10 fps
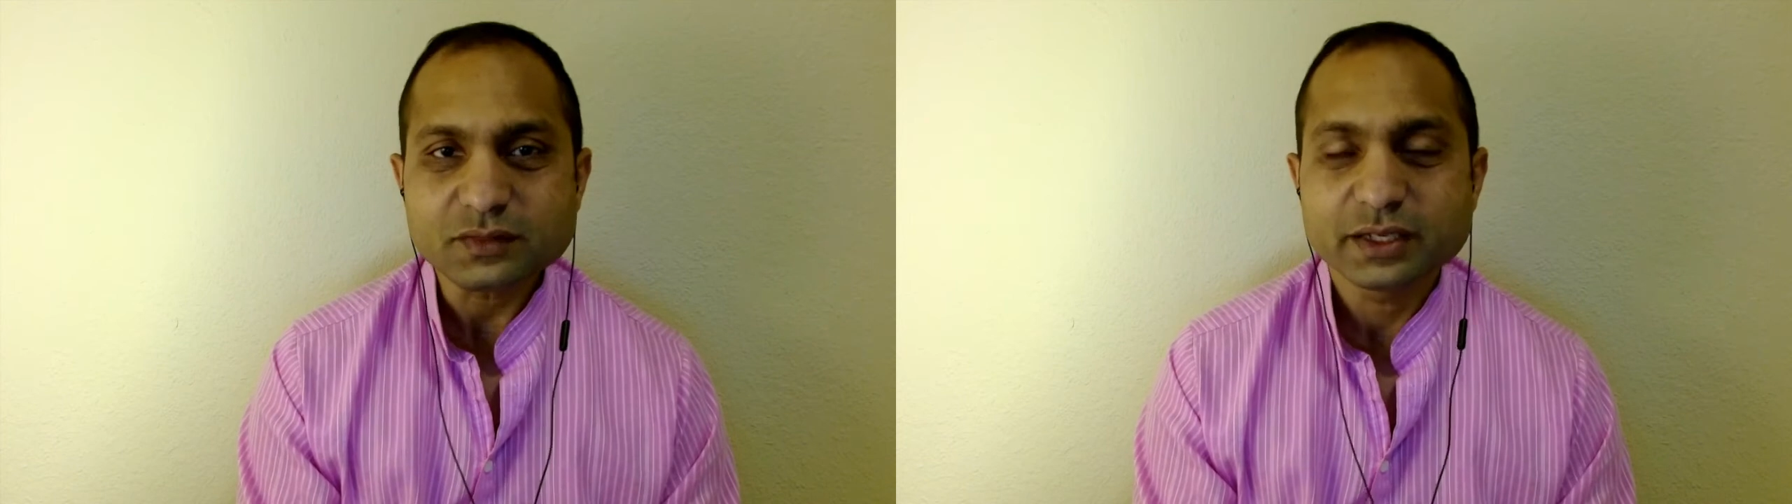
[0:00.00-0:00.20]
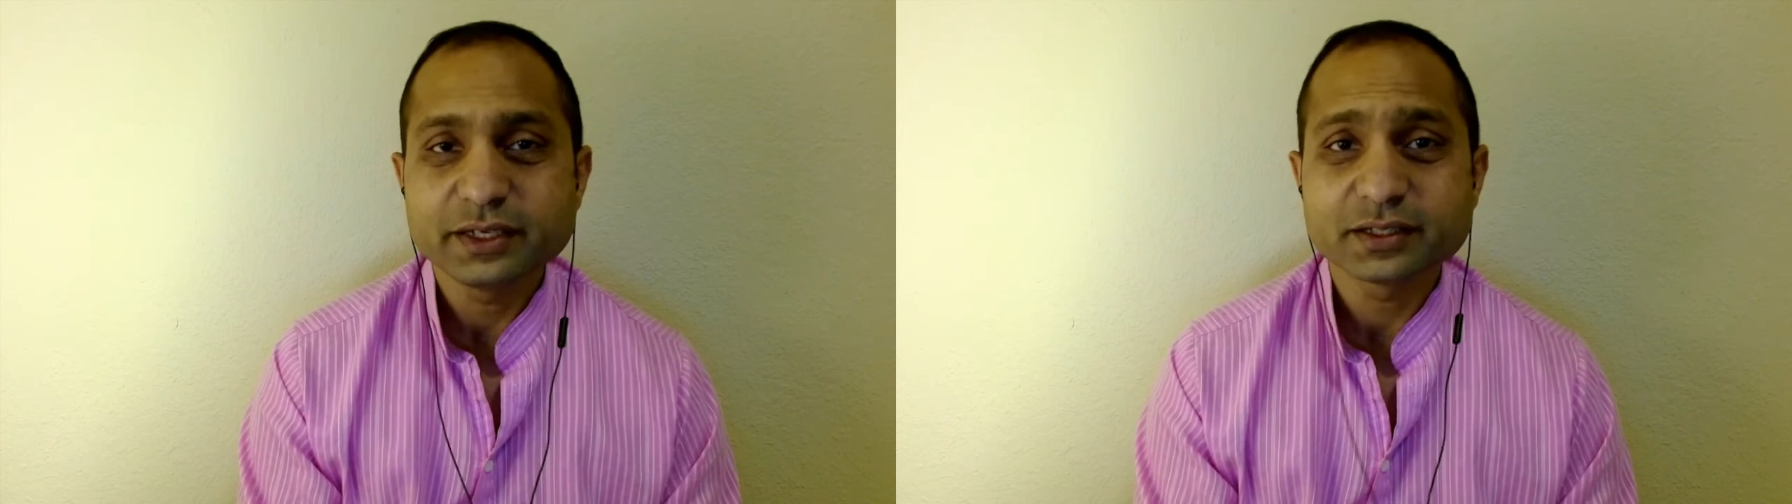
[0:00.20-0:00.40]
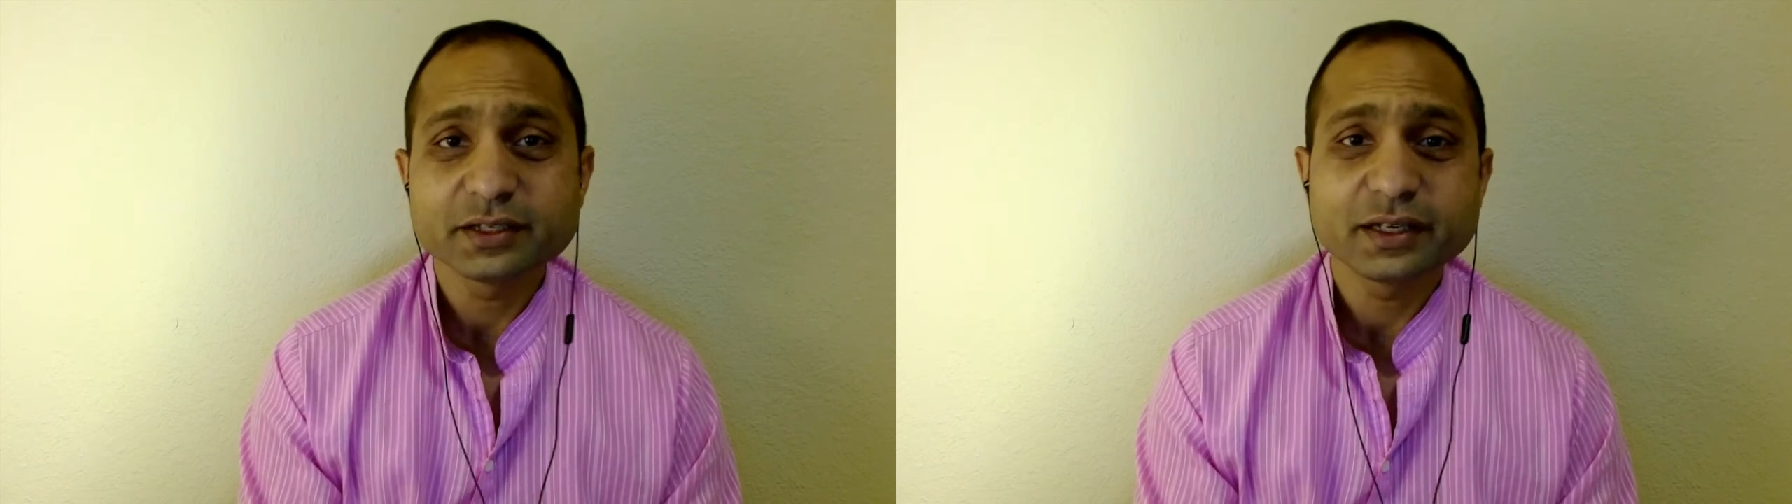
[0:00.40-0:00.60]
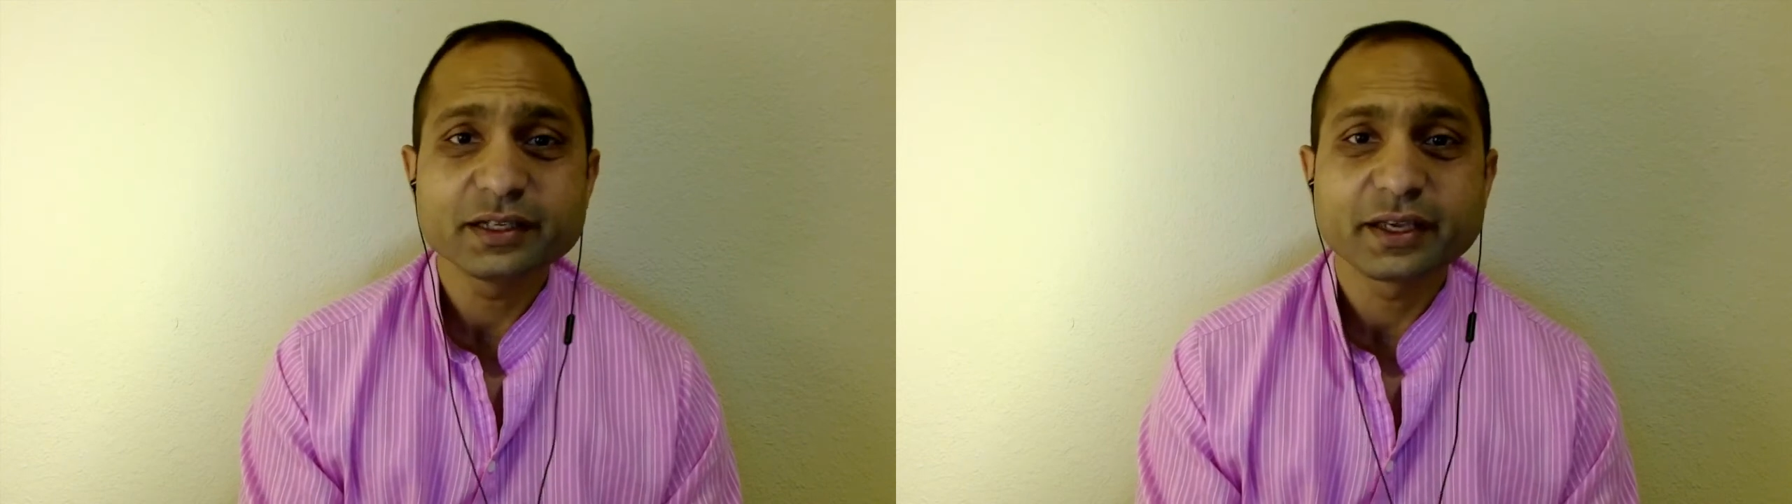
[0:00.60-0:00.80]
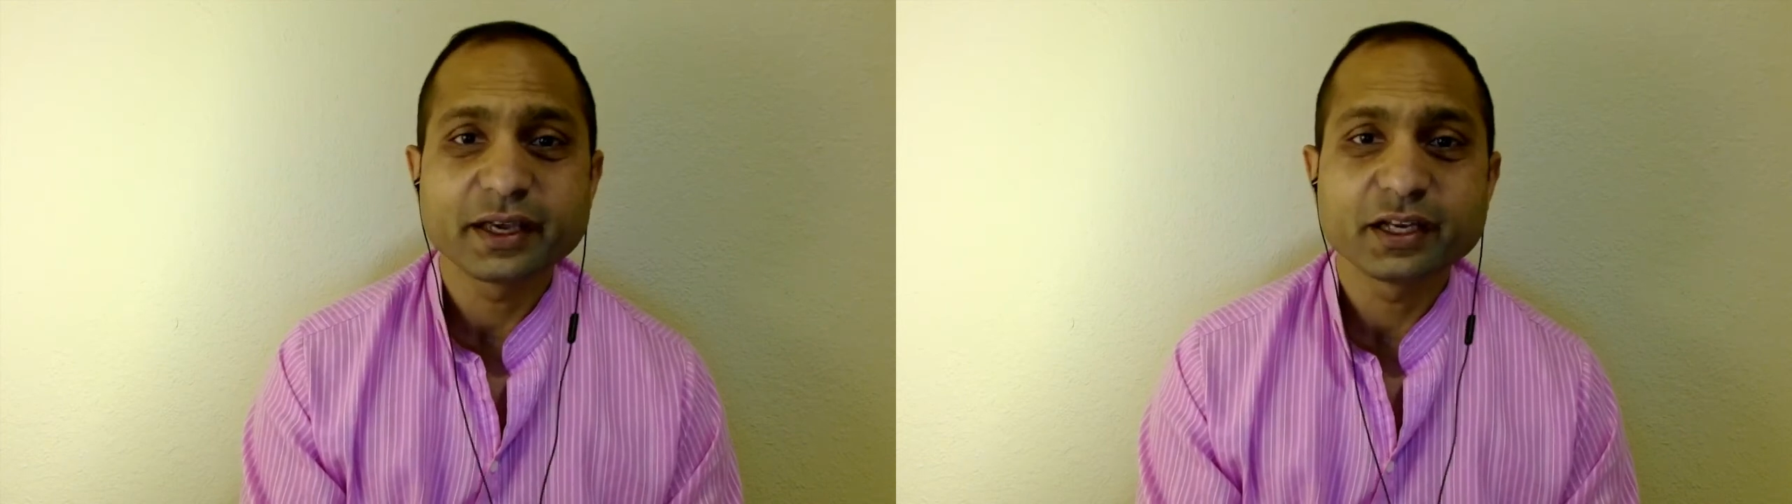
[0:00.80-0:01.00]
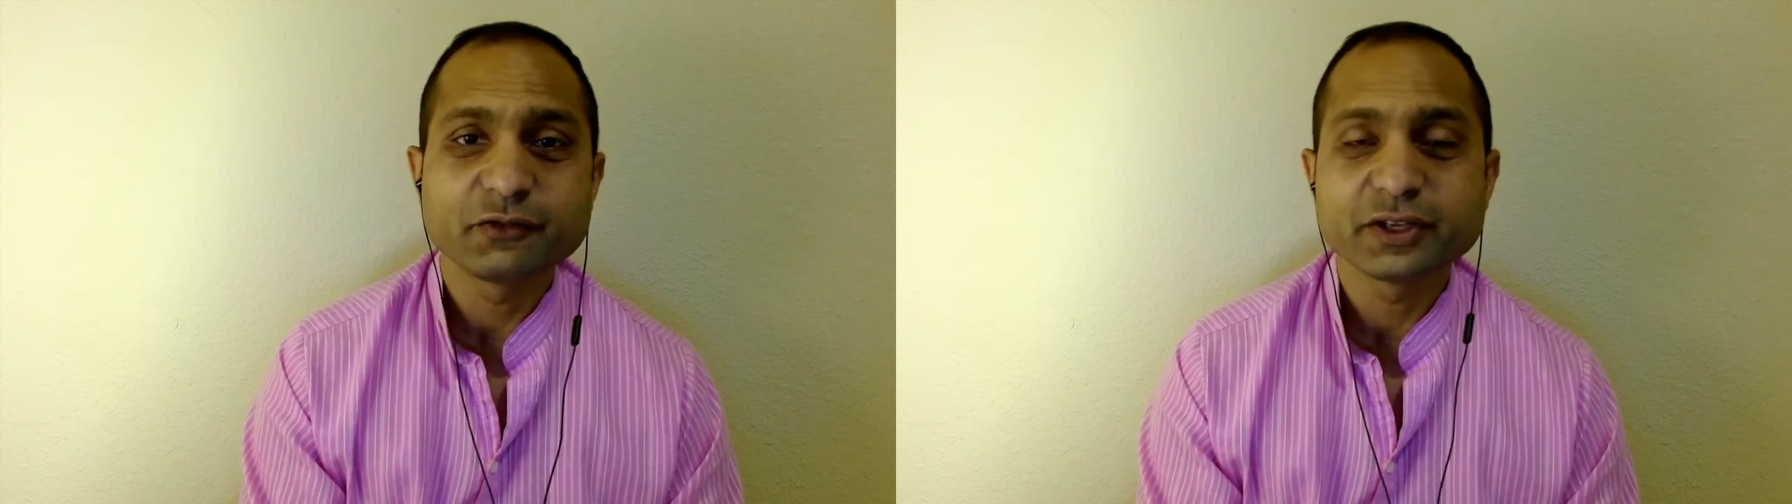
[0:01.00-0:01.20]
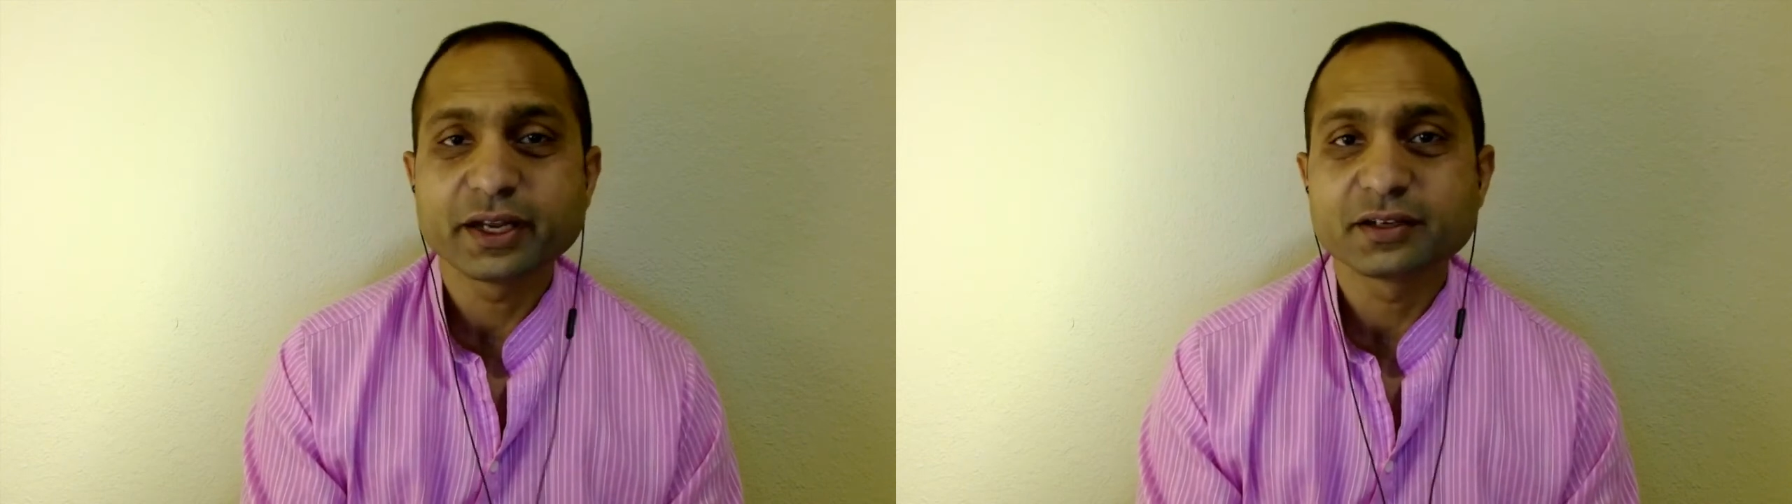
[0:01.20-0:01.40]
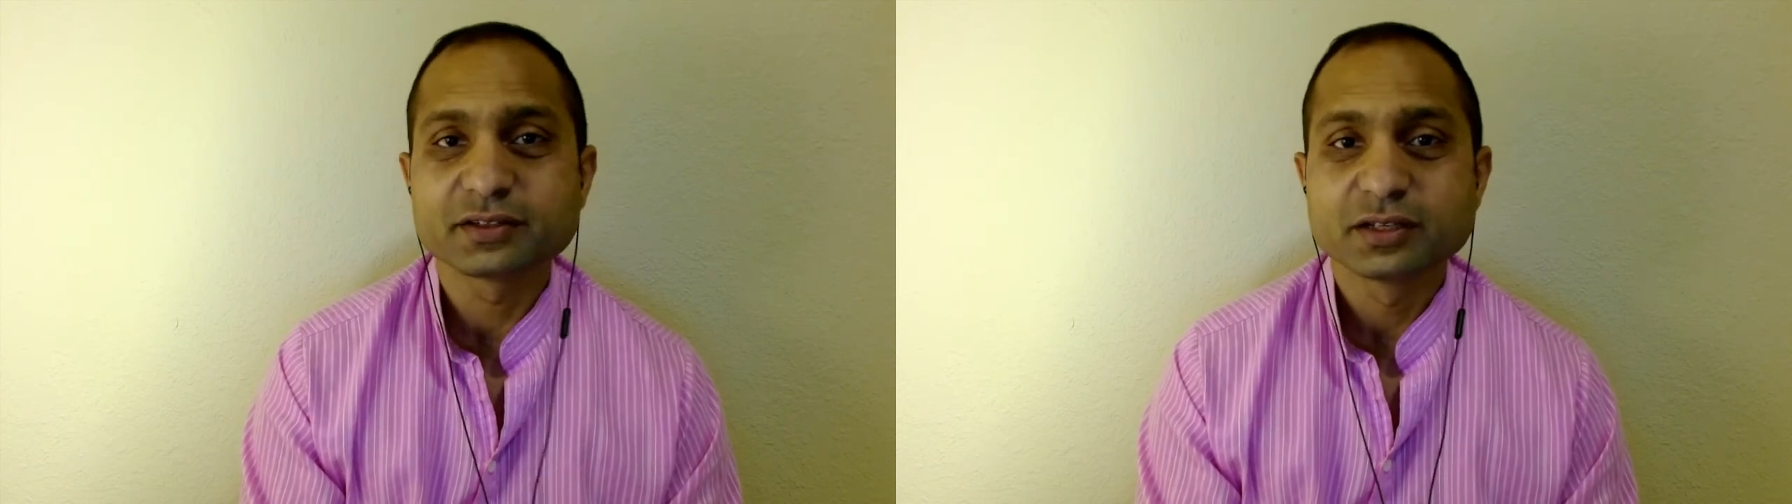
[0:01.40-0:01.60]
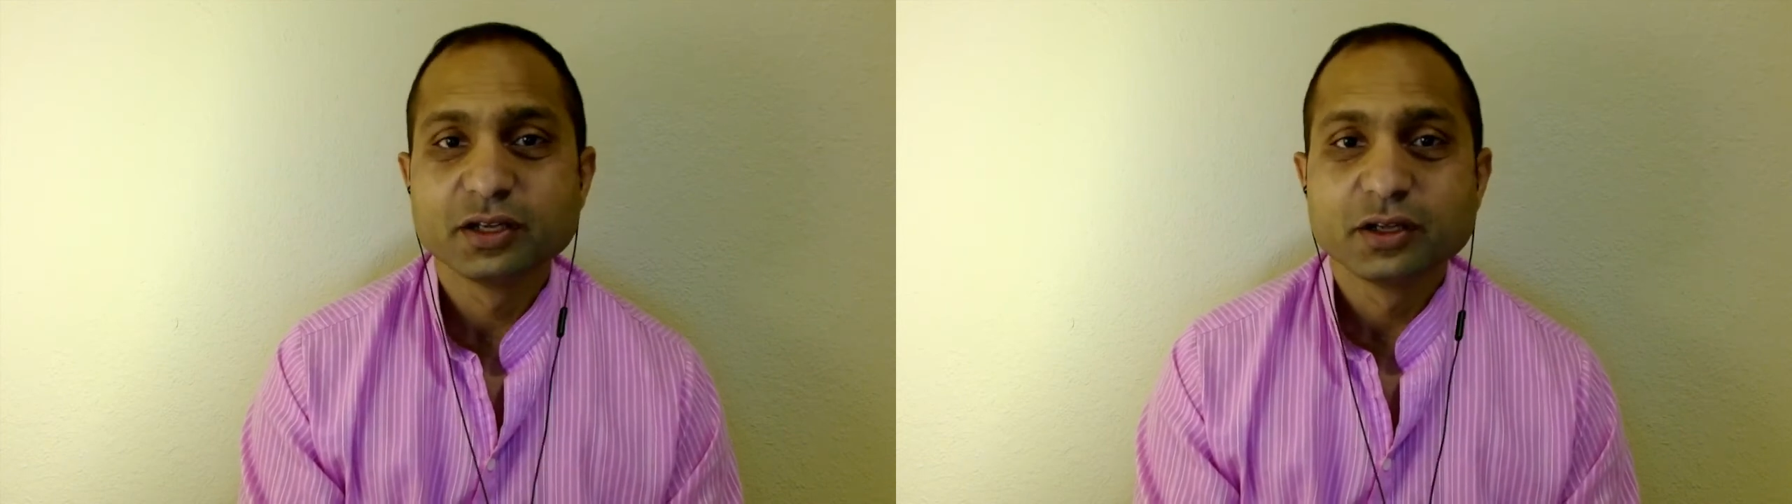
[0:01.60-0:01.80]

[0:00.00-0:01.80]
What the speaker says: He doesn't really care if he gets